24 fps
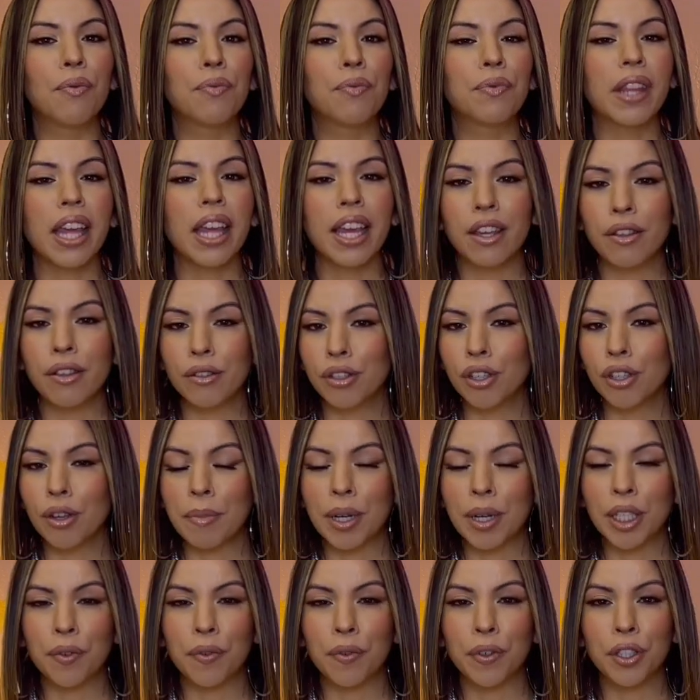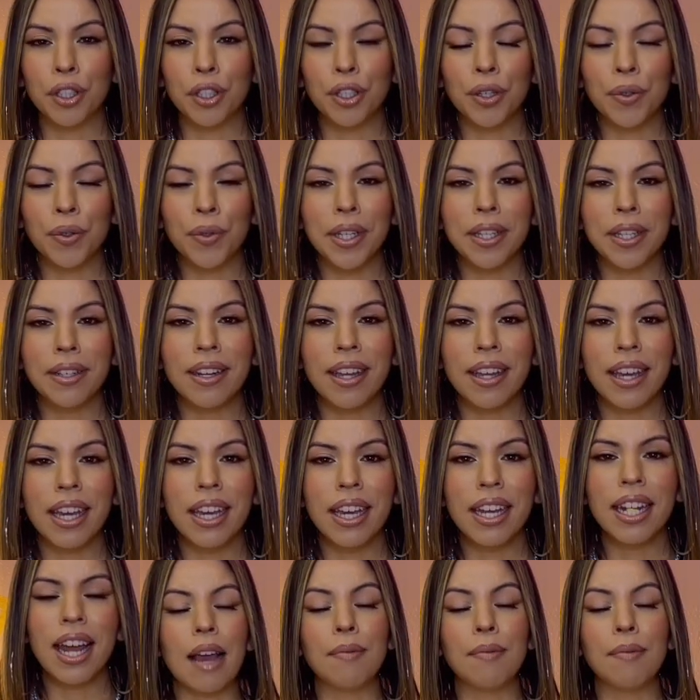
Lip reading: Thank you so much for tuning in.